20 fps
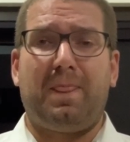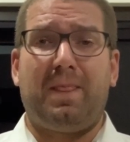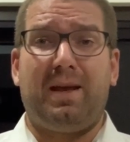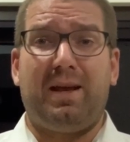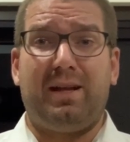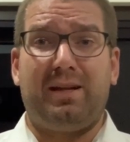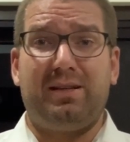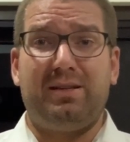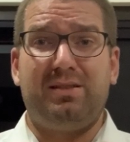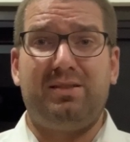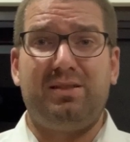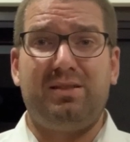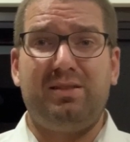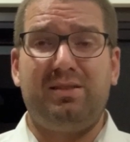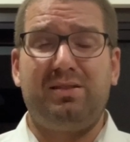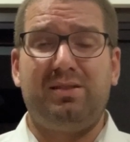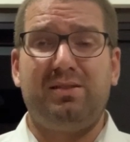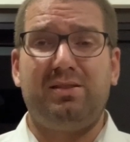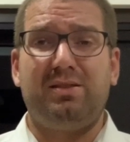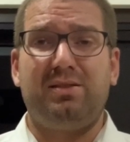And this
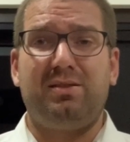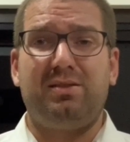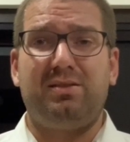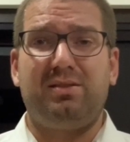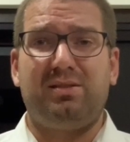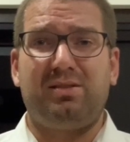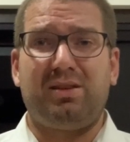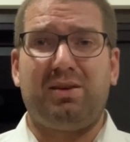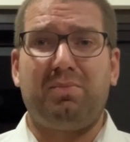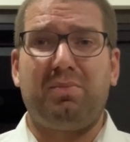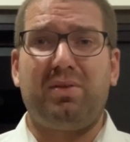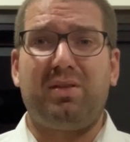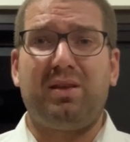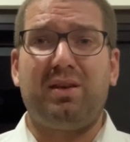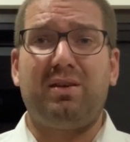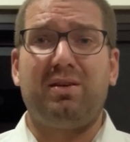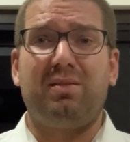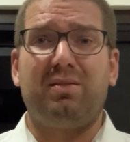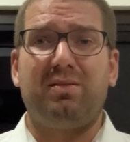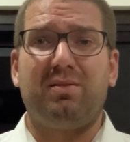is
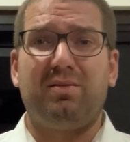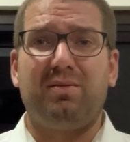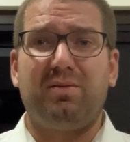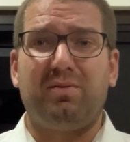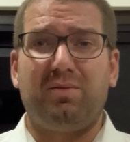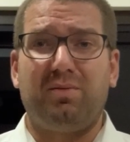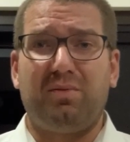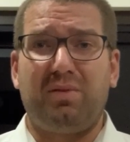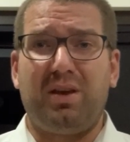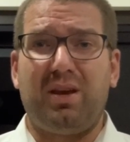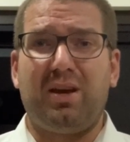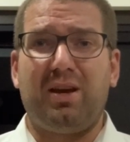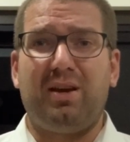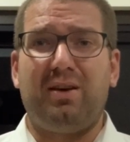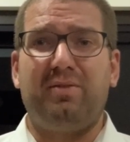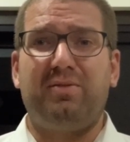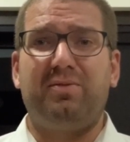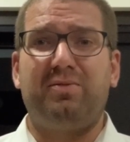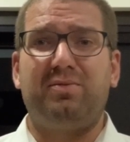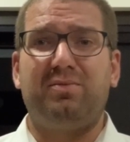something we
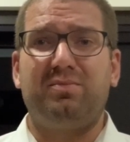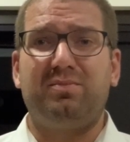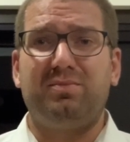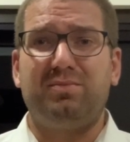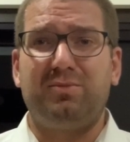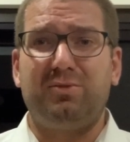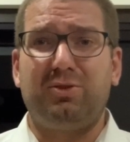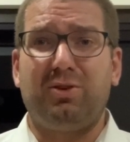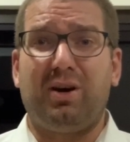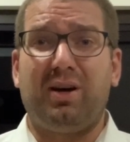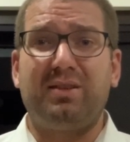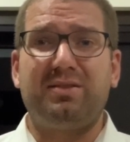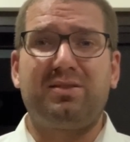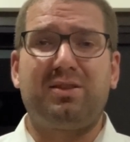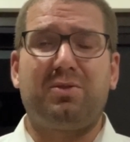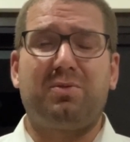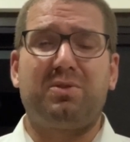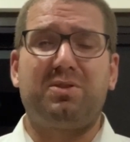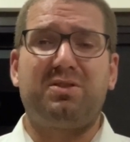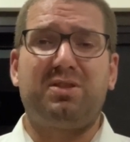have to ask
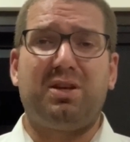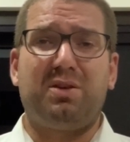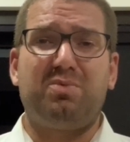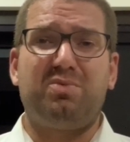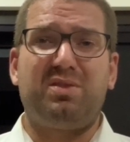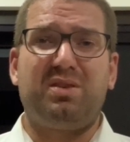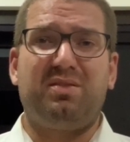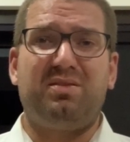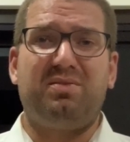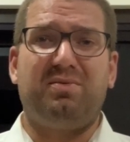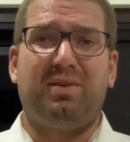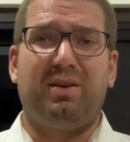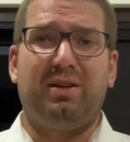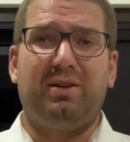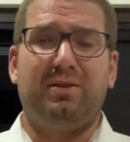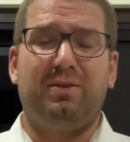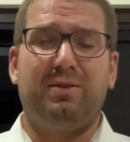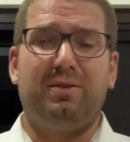ourselves as well.